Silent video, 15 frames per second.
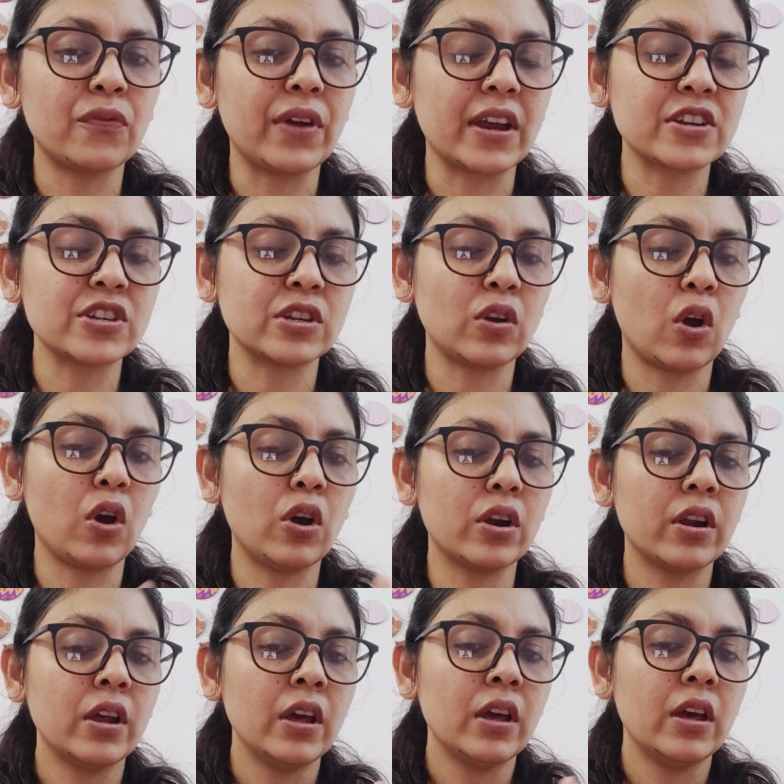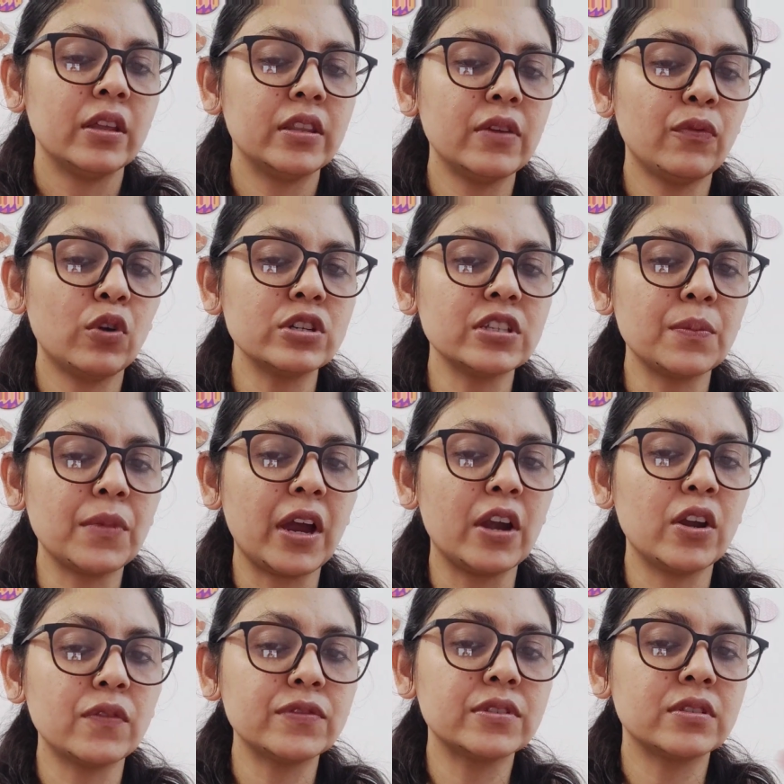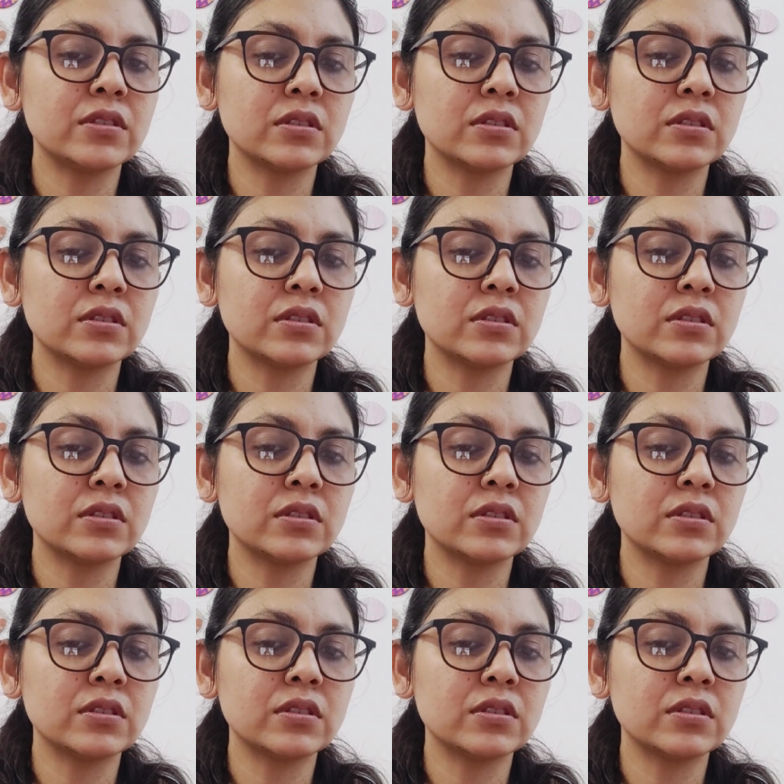of action, or they want to